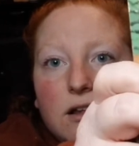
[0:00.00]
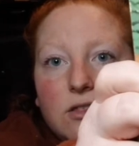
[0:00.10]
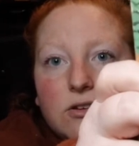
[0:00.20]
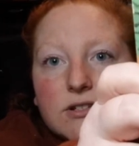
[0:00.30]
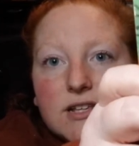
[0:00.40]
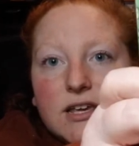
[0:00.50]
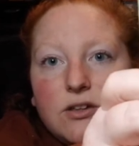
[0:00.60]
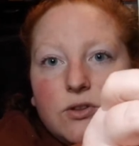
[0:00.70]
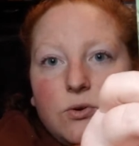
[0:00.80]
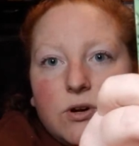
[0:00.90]
Looks like the
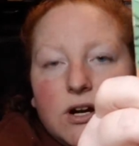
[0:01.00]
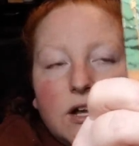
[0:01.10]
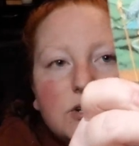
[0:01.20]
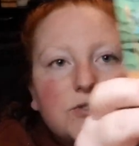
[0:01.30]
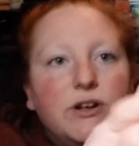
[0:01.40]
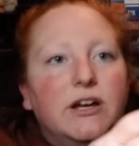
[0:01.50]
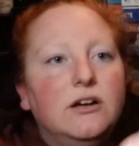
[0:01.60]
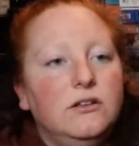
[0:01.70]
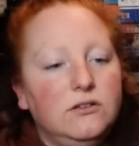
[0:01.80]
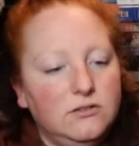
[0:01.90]
Oregon Trail.